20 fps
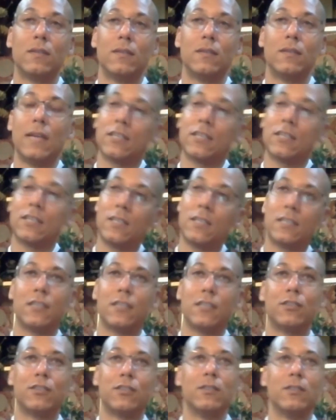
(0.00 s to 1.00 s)
Actually, that's not
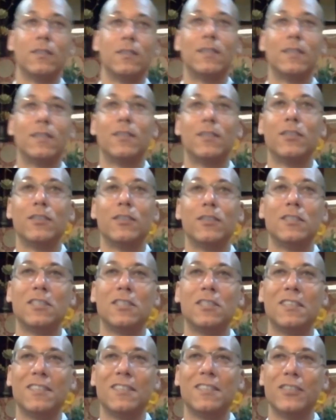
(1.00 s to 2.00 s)
true. There is
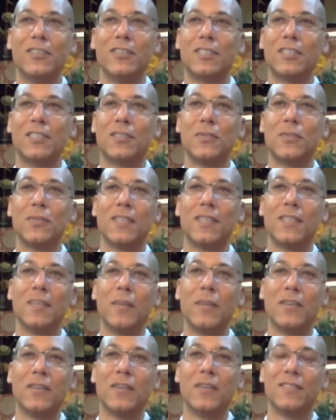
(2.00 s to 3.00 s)
a sutta
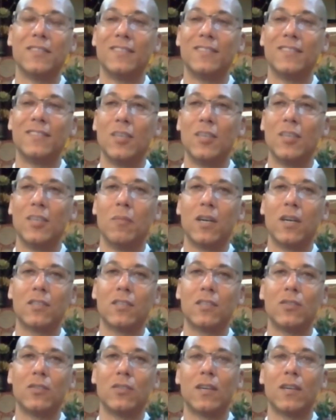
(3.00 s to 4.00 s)
about monks
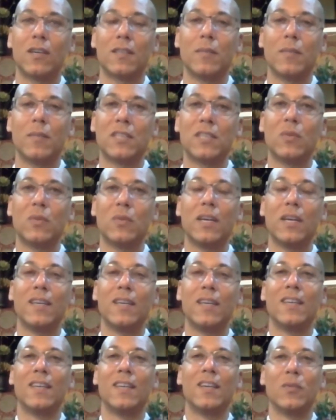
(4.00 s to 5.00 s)
who thought the best way
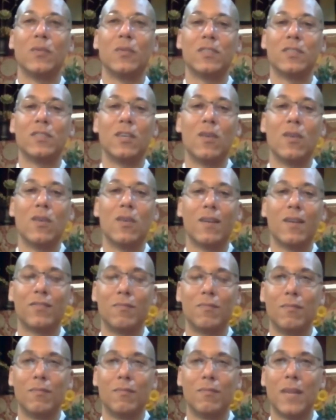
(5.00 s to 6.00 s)
was to go off
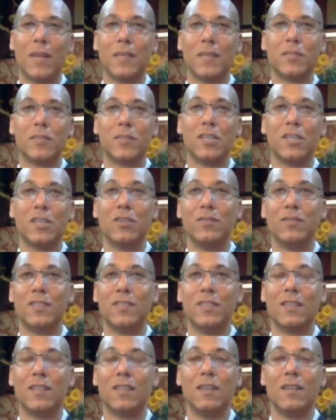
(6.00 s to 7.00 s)
by themselves
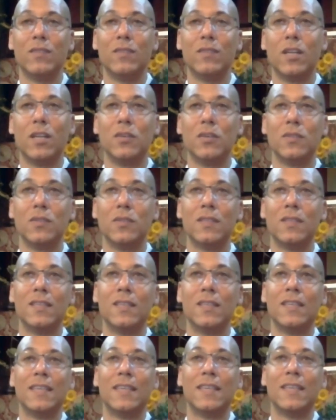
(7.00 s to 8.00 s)
and live alone,
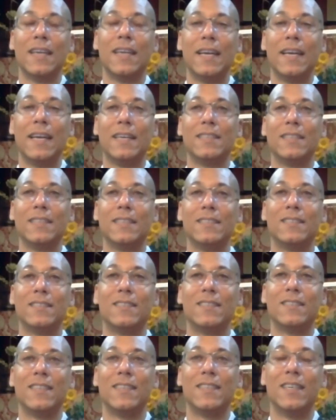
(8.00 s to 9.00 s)
and
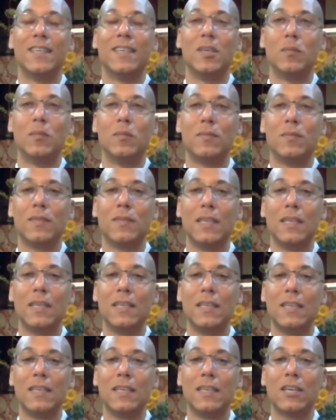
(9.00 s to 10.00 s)
he
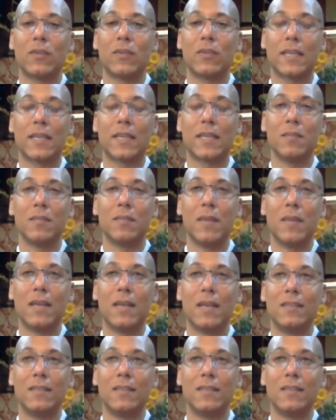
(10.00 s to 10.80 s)
corrects them that